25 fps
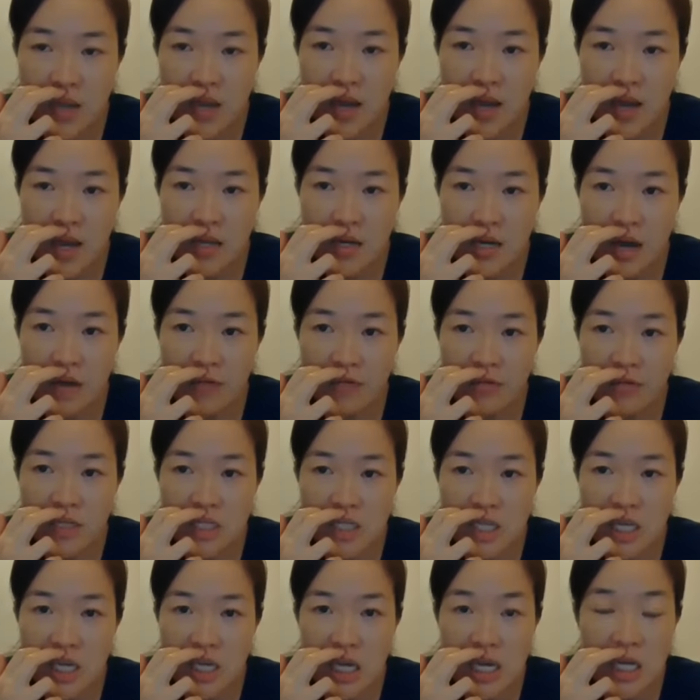And after
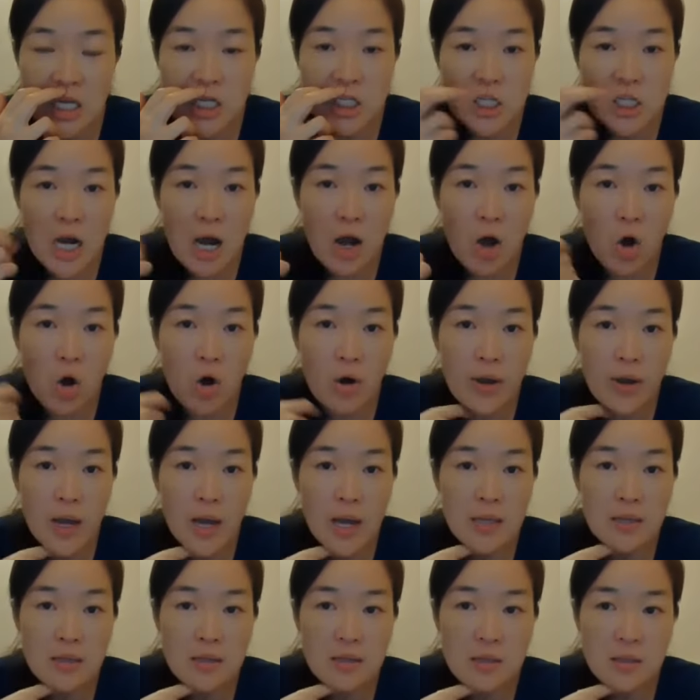taking Inchi oil
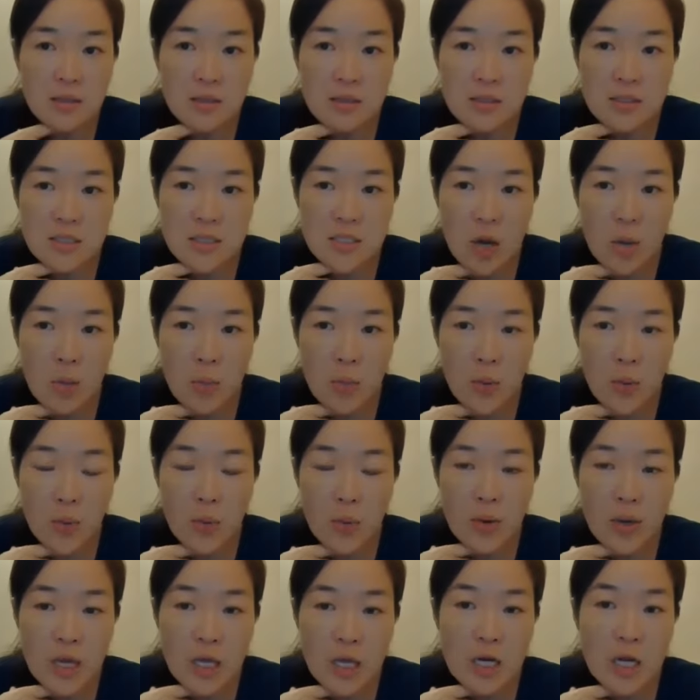and uh,
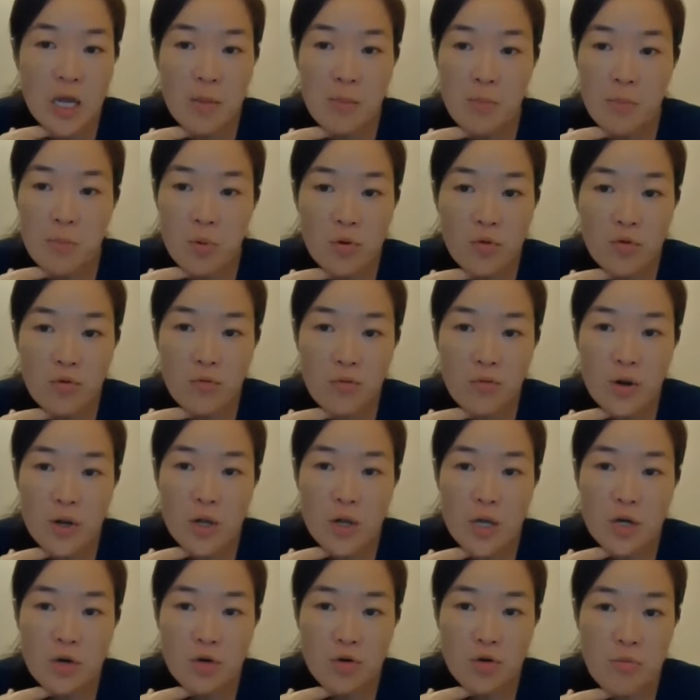Salpro, it improved
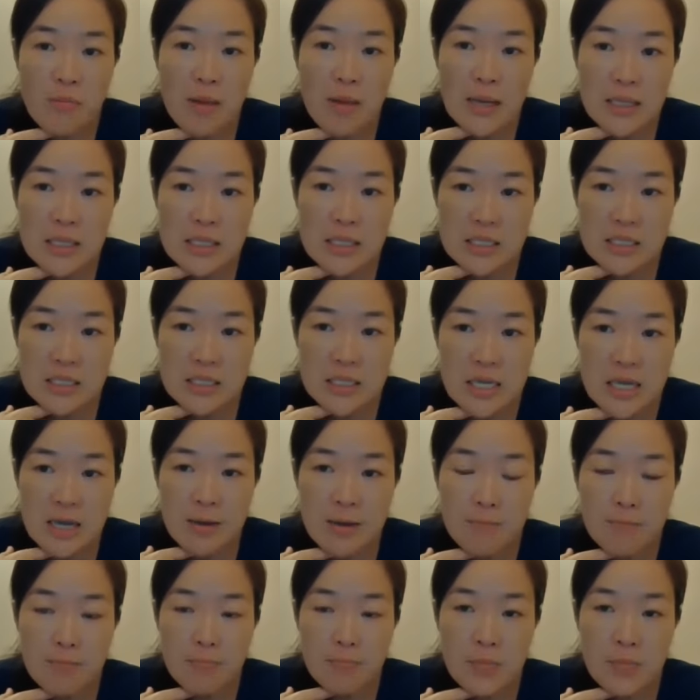tremendously.